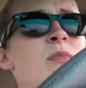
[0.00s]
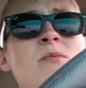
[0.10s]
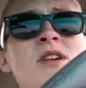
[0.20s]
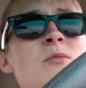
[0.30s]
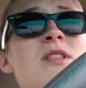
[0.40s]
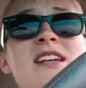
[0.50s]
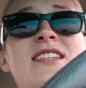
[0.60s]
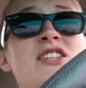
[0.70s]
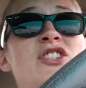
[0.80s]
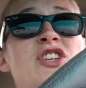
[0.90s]
me be a
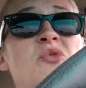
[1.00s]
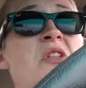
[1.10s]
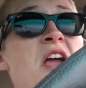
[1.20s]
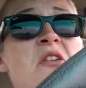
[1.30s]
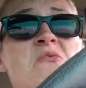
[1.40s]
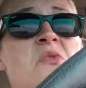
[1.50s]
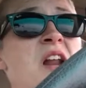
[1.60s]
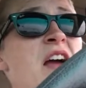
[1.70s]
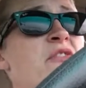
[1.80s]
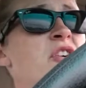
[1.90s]
blessing to you. Like,
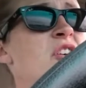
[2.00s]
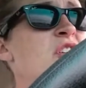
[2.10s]
whatever